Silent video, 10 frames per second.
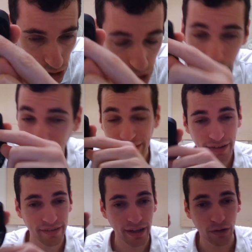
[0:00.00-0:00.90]
But as I
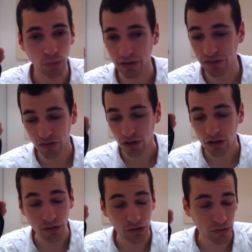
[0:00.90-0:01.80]
said, once
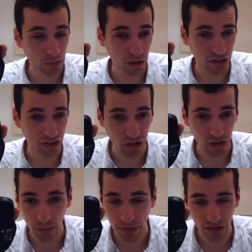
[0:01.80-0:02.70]
you switch it to the
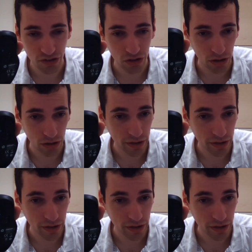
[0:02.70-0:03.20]
on position,